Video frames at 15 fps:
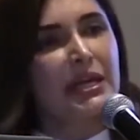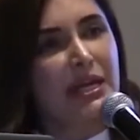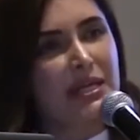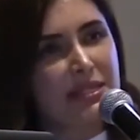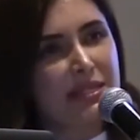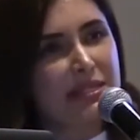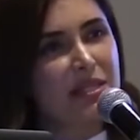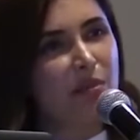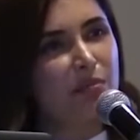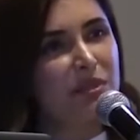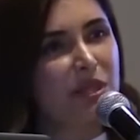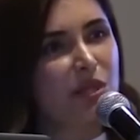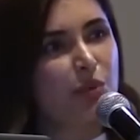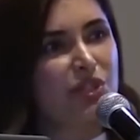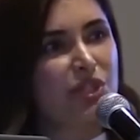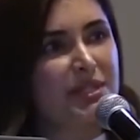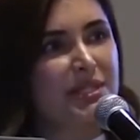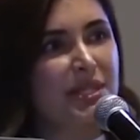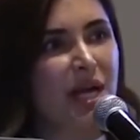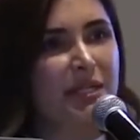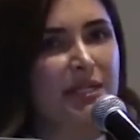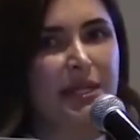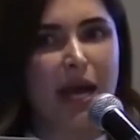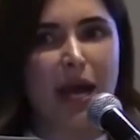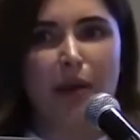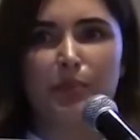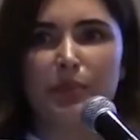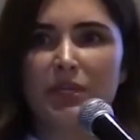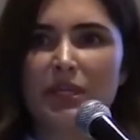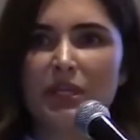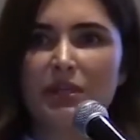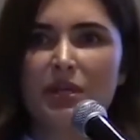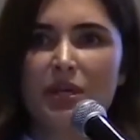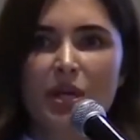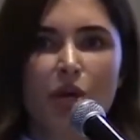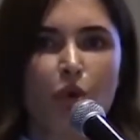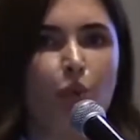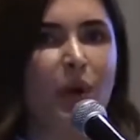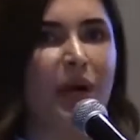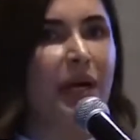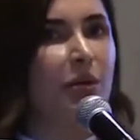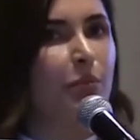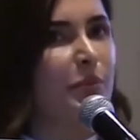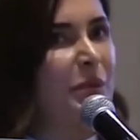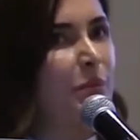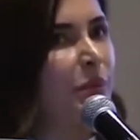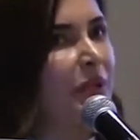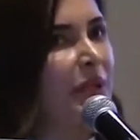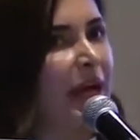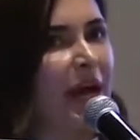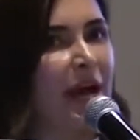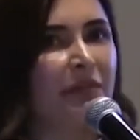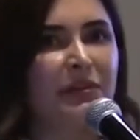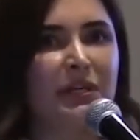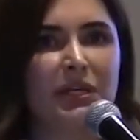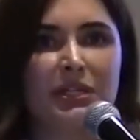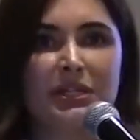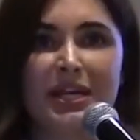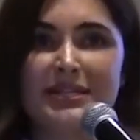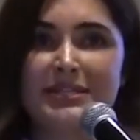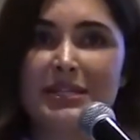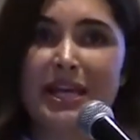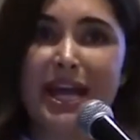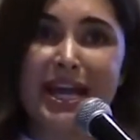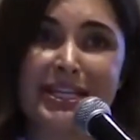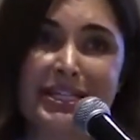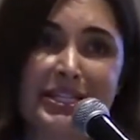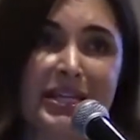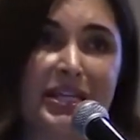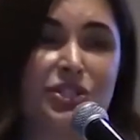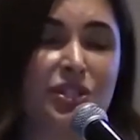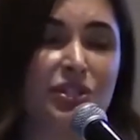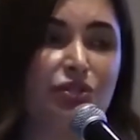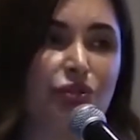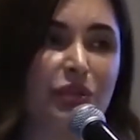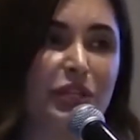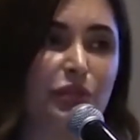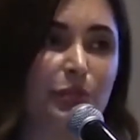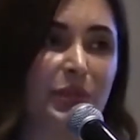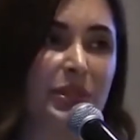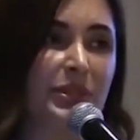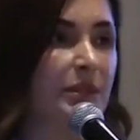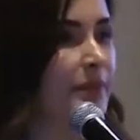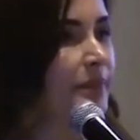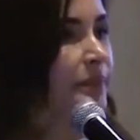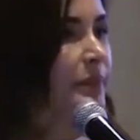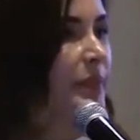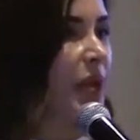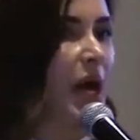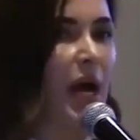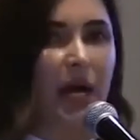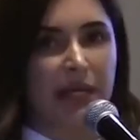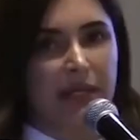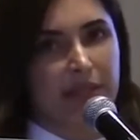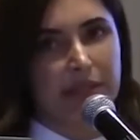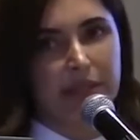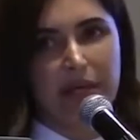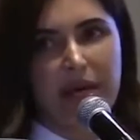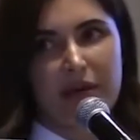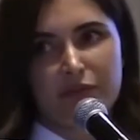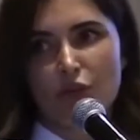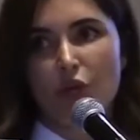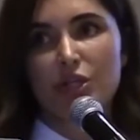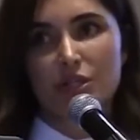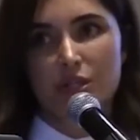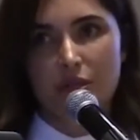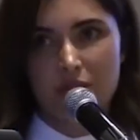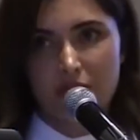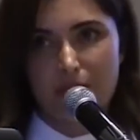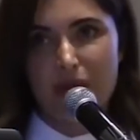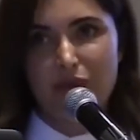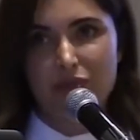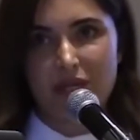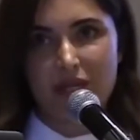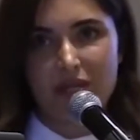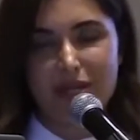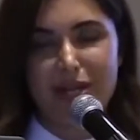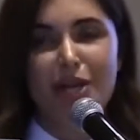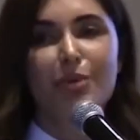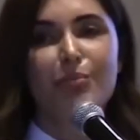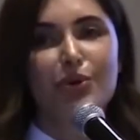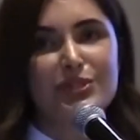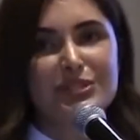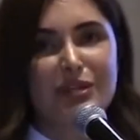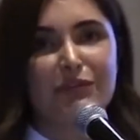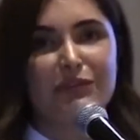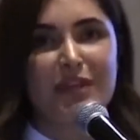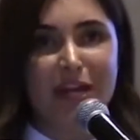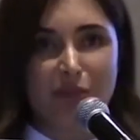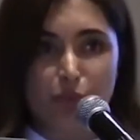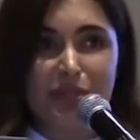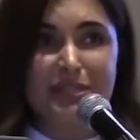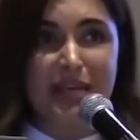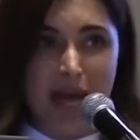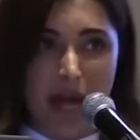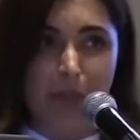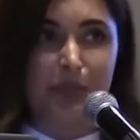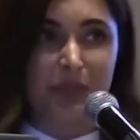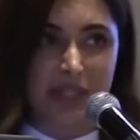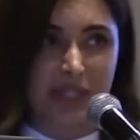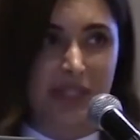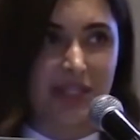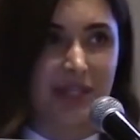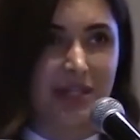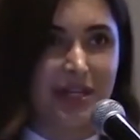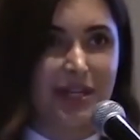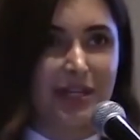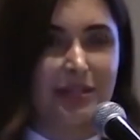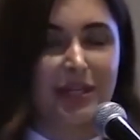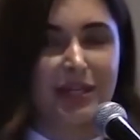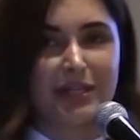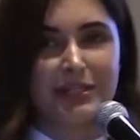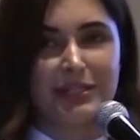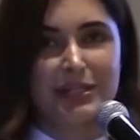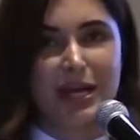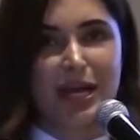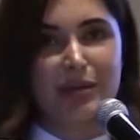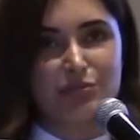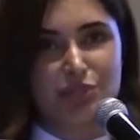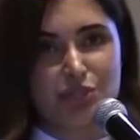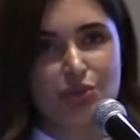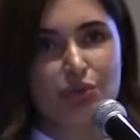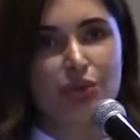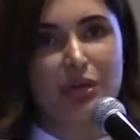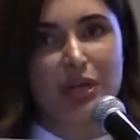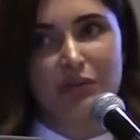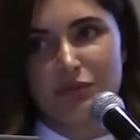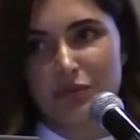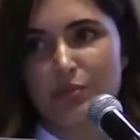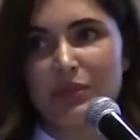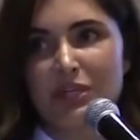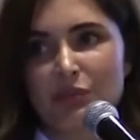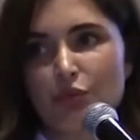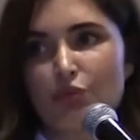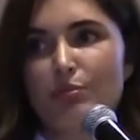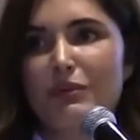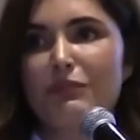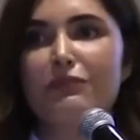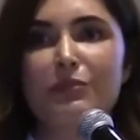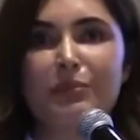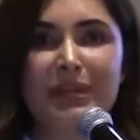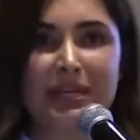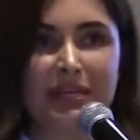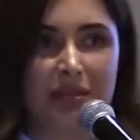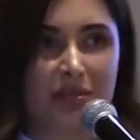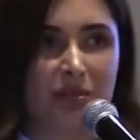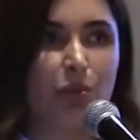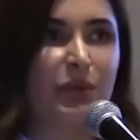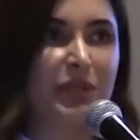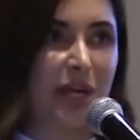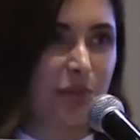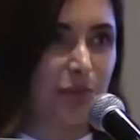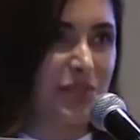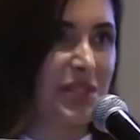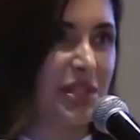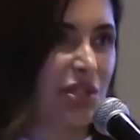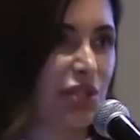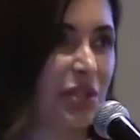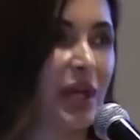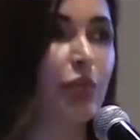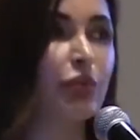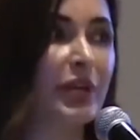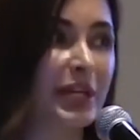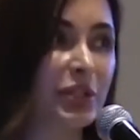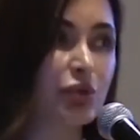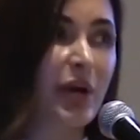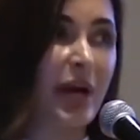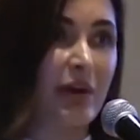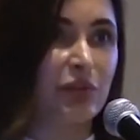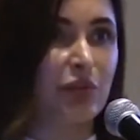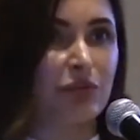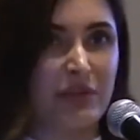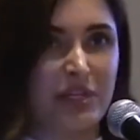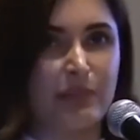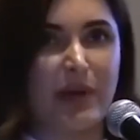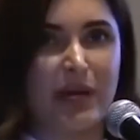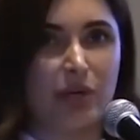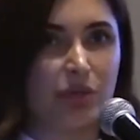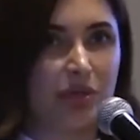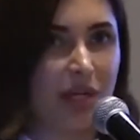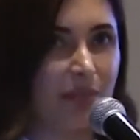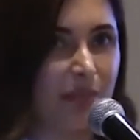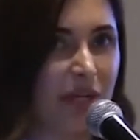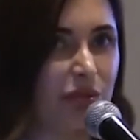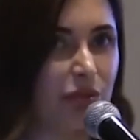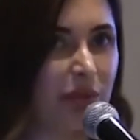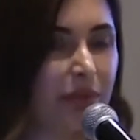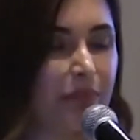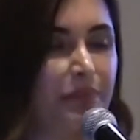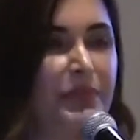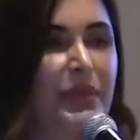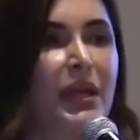Is it something which has started happening where people are having it as an anti-aging treatment? I have not heard about that. Because if that was happening, then I'm sure everybody would be familiar with that procedure. And I would like to have your feedback on that, by the way.